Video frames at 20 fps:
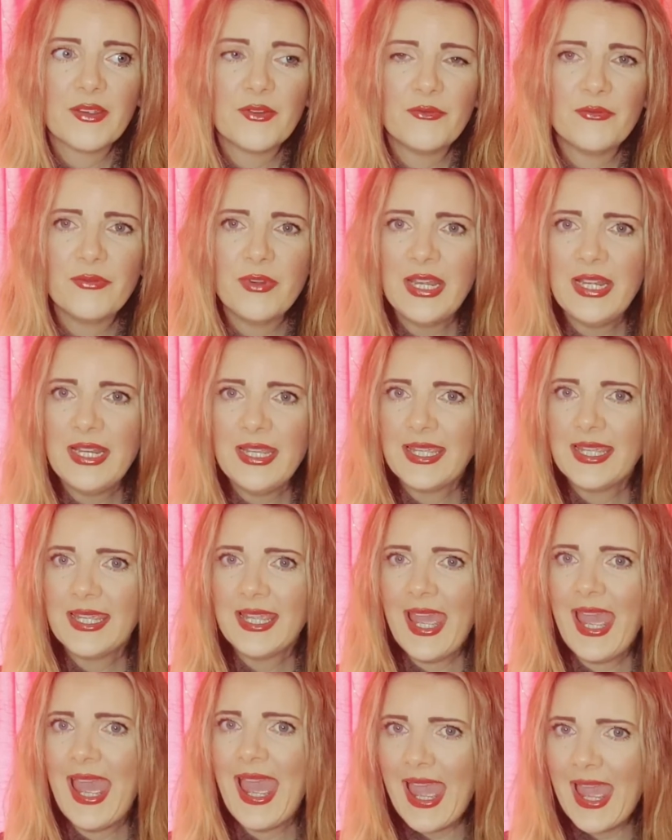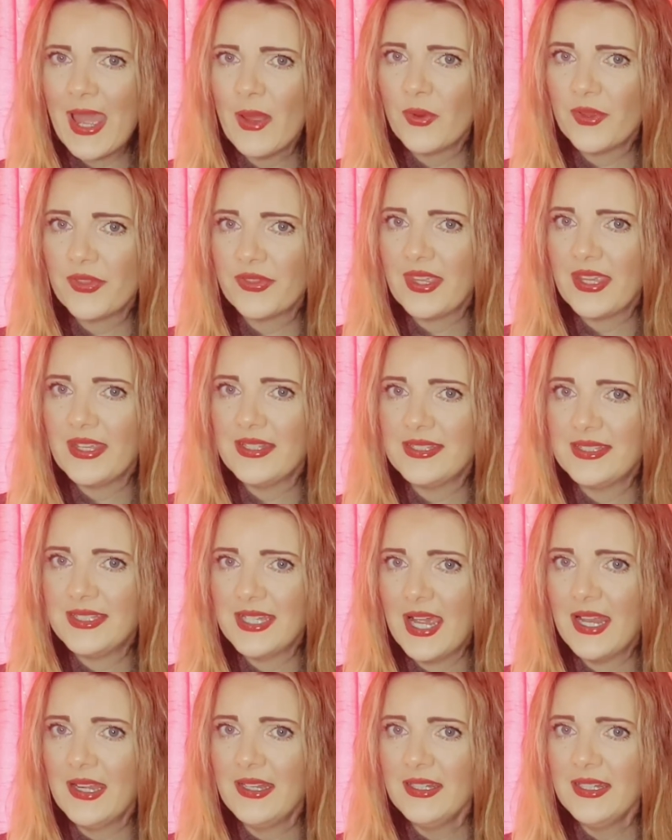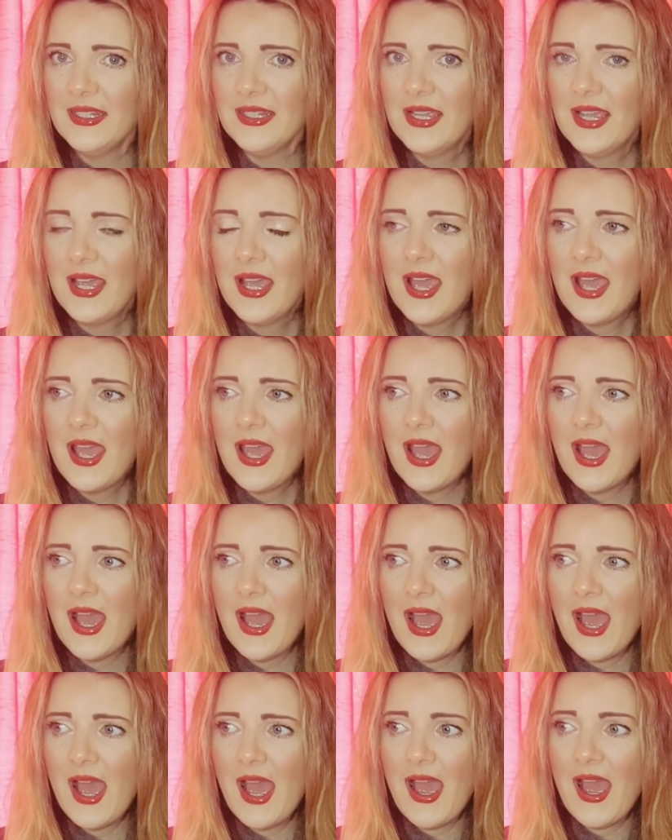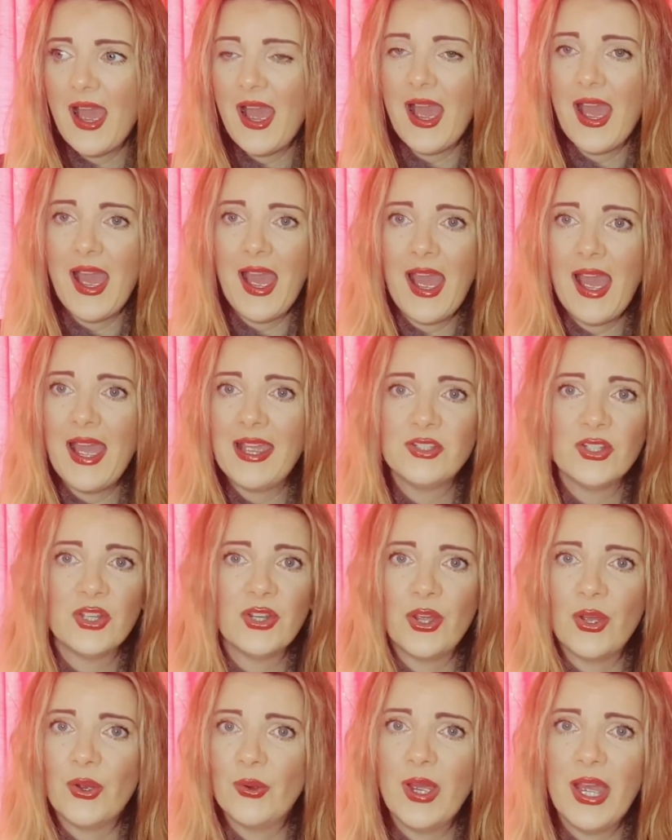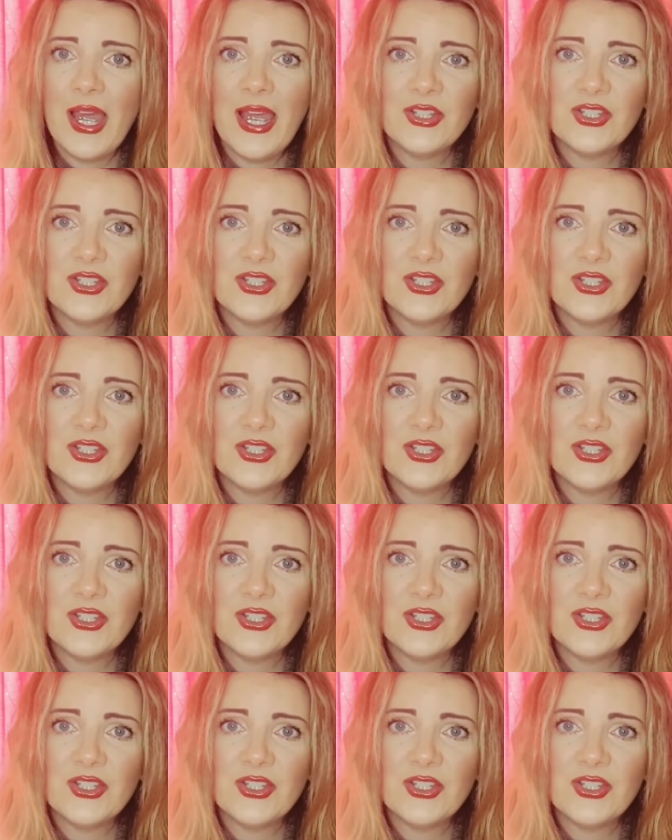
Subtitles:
really care what they'd done. I don't know,